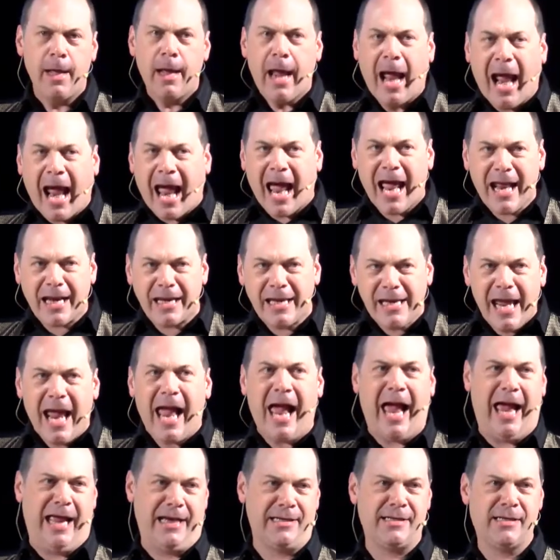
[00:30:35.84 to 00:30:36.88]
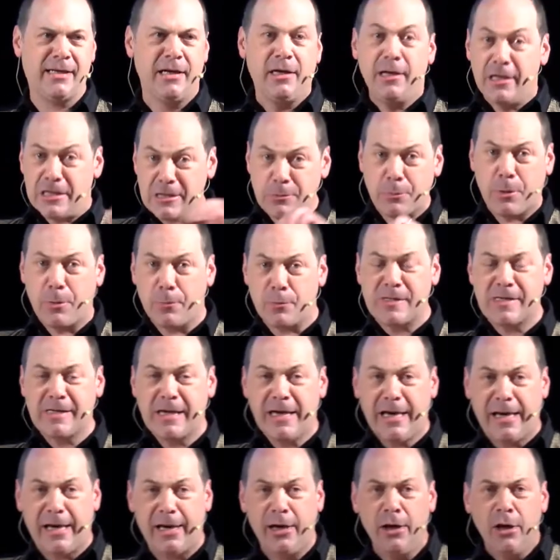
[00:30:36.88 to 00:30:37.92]
And yet, as we will
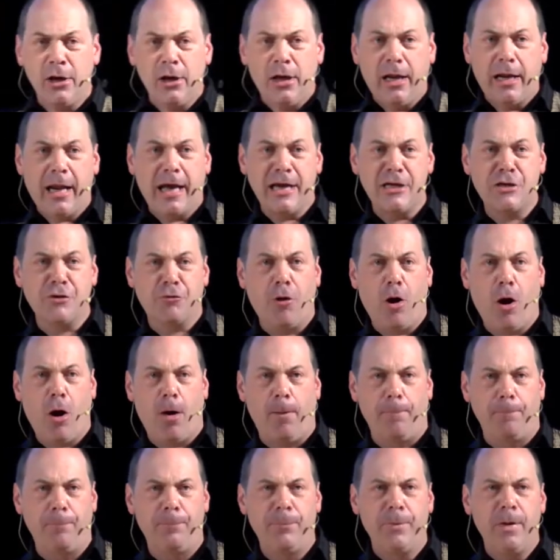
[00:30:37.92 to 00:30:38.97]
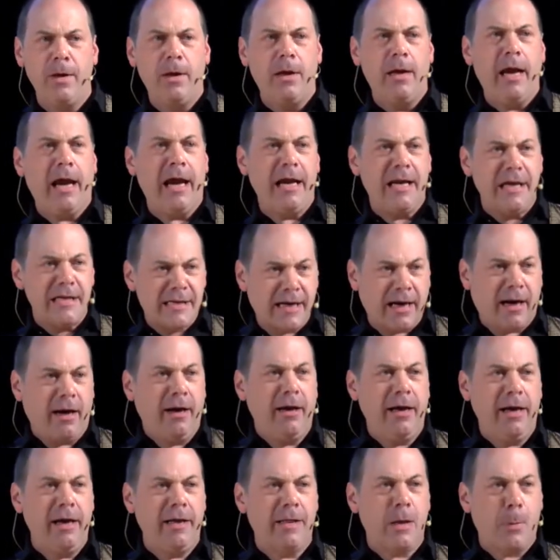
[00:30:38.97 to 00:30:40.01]
see later on, it is
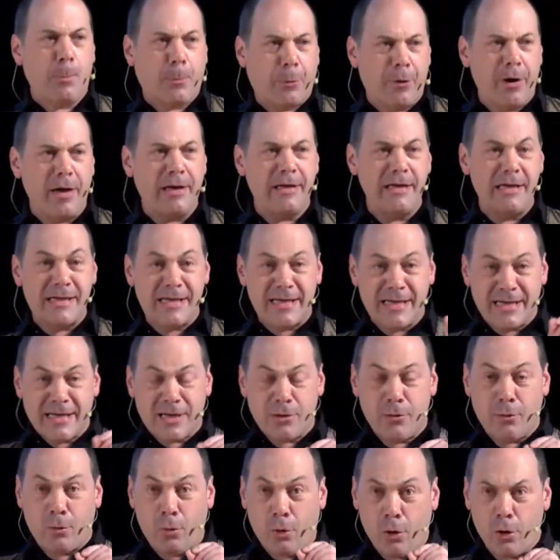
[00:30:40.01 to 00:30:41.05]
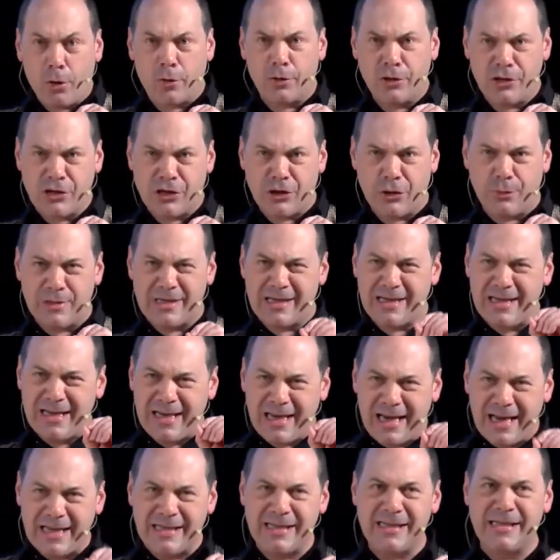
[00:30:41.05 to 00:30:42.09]
clear that Britain is still looked to as a
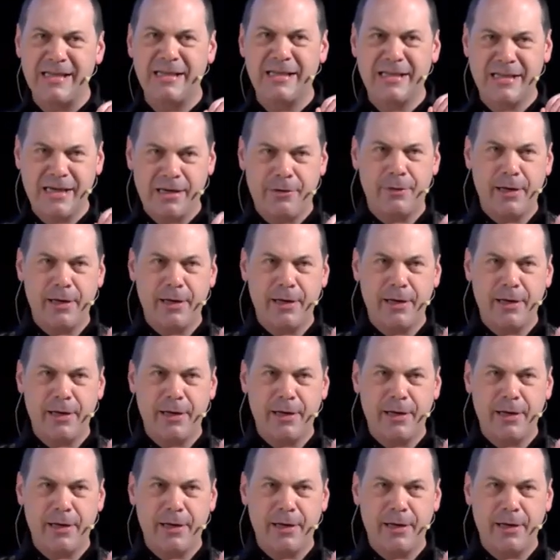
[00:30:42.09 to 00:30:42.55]
necessary